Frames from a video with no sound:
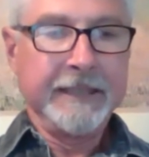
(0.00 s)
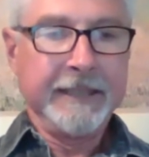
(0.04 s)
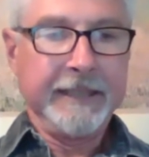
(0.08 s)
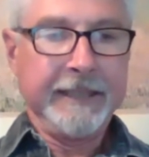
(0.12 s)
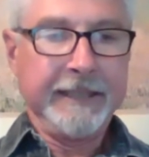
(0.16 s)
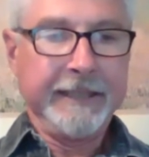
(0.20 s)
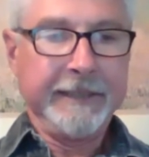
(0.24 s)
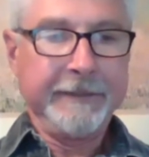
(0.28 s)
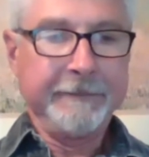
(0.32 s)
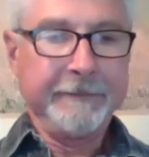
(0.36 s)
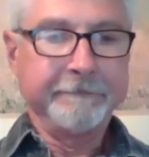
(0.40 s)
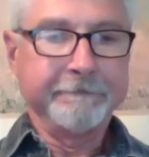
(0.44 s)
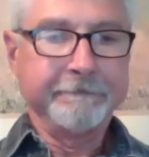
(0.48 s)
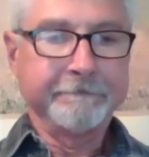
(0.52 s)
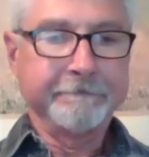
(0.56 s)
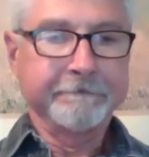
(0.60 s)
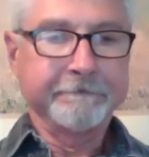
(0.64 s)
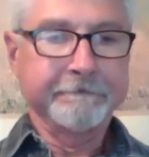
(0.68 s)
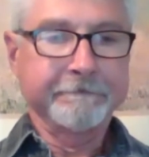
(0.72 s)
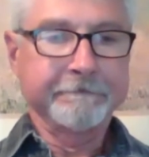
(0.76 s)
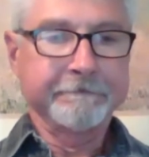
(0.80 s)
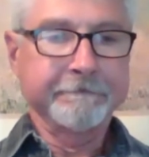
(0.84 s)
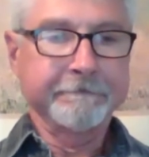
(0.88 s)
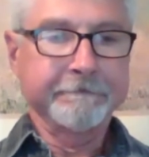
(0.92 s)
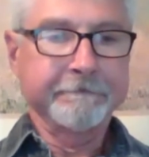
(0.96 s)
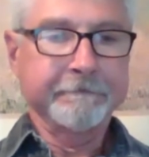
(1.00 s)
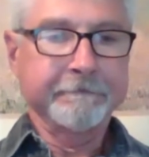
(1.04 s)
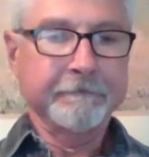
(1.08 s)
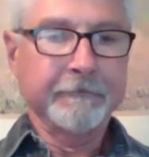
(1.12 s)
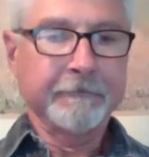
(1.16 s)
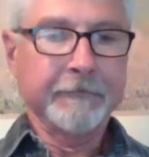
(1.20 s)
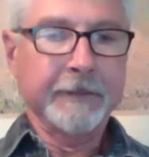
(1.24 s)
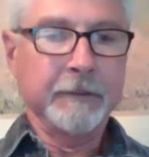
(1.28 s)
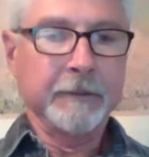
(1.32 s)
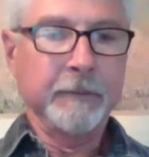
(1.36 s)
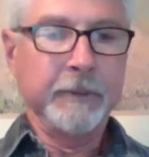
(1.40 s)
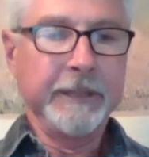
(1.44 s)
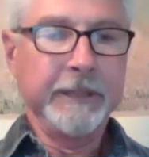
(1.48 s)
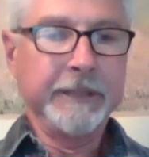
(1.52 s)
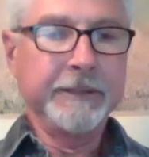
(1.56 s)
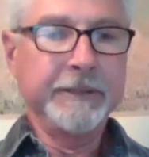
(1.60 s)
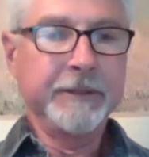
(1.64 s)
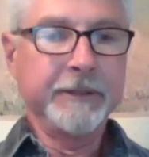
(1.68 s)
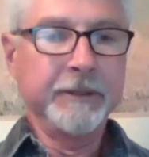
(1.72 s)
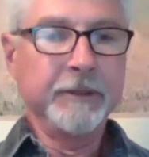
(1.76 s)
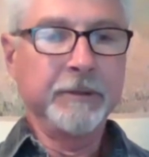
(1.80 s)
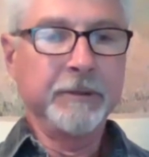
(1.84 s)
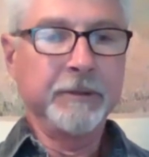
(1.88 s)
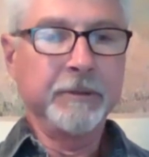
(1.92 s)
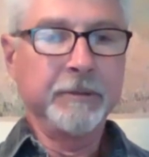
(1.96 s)
Um, we
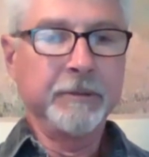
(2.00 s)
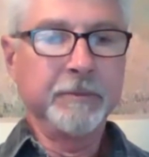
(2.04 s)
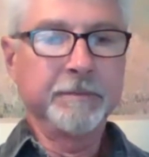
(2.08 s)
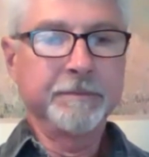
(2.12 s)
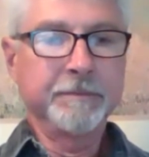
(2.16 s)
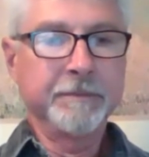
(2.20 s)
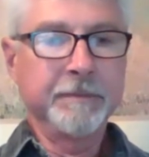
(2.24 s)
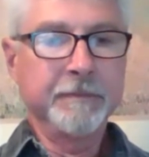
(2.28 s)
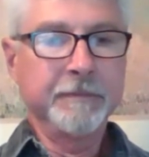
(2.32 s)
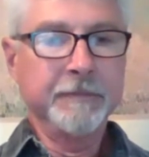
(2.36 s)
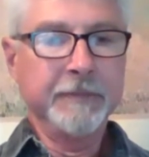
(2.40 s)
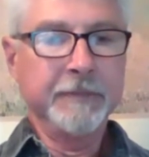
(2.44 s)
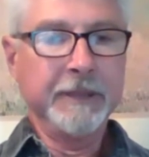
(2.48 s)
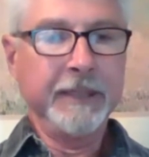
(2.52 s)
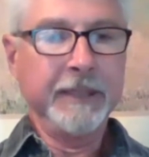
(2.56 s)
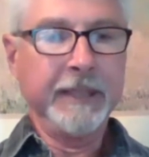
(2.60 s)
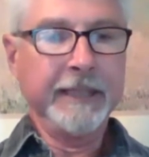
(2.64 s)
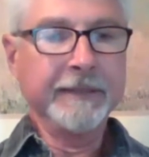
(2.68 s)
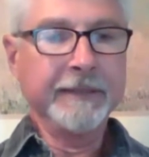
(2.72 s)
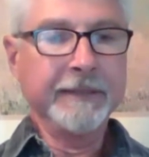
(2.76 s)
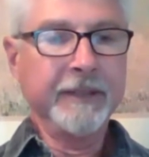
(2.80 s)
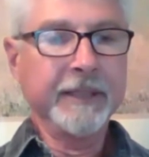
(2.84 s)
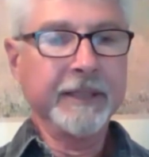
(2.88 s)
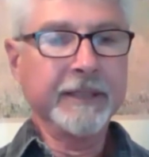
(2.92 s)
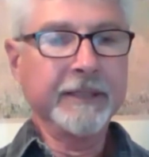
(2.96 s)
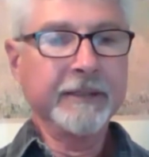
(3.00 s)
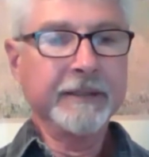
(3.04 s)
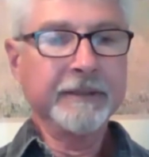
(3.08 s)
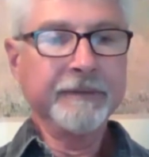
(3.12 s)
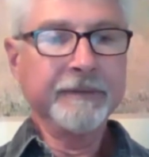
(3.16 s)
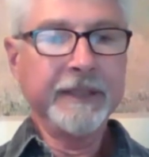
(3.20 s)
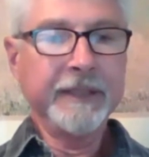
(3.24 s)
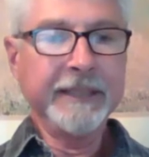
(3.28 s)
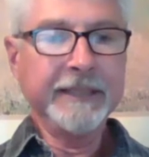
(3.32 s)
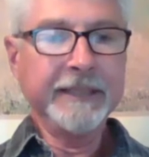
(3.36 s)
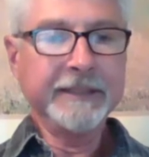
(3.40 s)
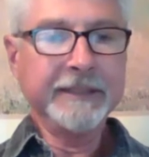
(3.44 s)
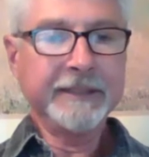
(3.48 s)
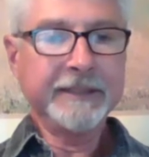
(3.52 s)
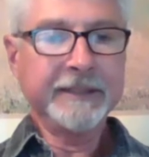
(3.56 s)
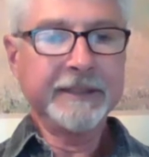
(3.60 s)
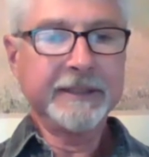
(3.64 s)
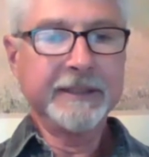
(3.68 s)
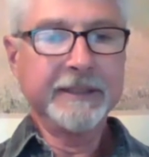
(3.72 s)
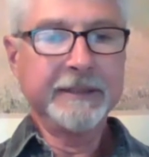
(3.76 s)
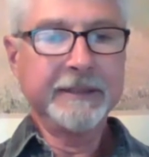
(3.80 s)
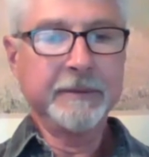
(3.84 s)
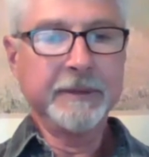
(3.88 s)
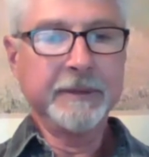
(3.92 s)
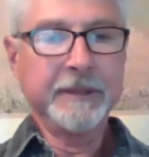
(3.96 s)
do a lot of other events,
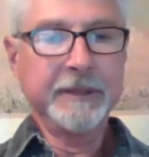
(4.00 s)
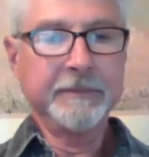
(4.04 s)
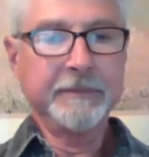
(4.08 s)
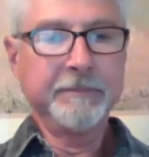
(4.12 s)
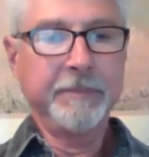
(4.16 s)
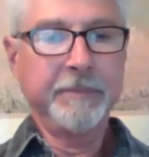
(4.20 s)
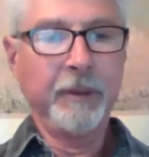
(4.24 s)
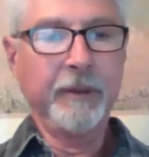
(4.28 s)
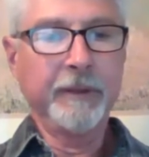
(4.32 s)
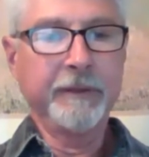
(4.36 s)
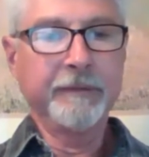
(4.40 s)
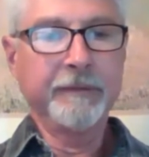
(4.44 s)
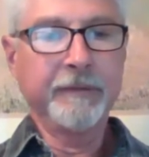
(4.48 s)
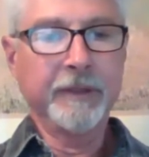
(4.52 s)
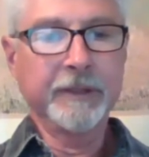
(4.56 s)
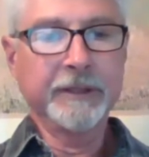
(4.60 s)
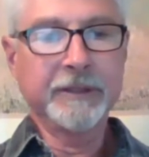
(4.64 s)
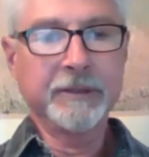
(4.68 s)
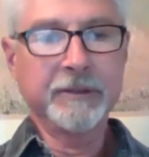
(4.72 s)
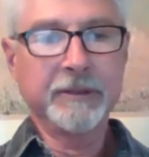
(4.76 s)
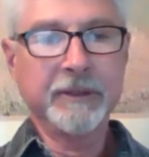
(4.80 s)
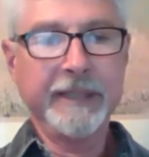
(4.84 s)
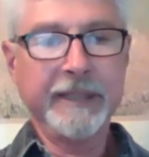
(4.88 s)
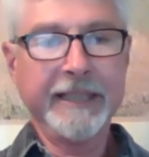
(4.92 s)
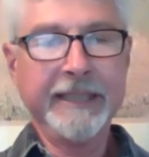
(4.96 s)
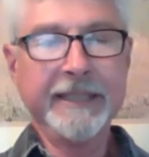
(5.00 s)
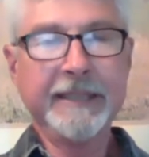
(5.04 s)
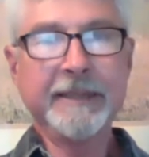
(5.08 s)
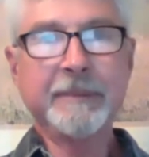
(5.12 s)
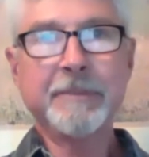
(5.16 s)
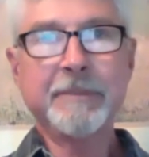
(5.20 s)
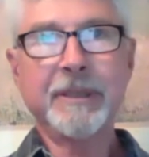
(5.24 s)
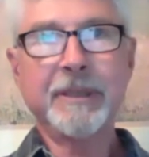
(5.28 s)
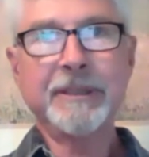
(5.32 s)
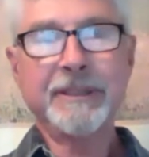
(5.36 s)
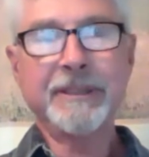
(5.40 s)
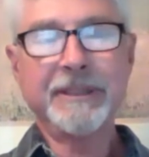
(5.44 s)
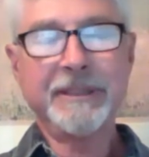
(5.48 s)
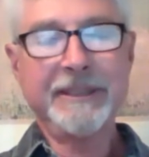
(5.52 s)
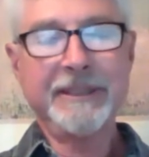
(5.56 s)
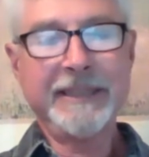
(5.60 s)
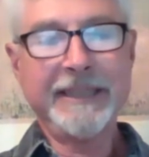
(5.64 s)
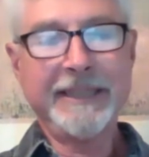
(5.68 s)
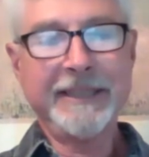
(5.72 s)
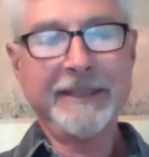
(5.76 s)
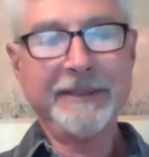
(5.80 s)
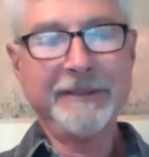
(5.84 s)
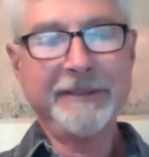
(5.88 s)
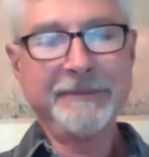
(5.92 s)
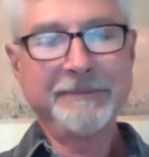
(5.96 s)
both virtual and in person
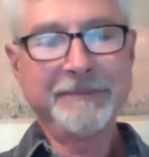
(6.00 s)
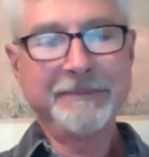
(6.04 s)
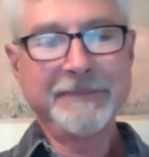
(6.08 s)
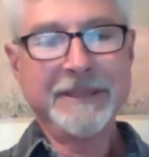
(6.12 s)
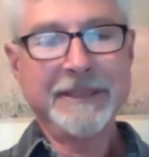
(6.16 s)
now.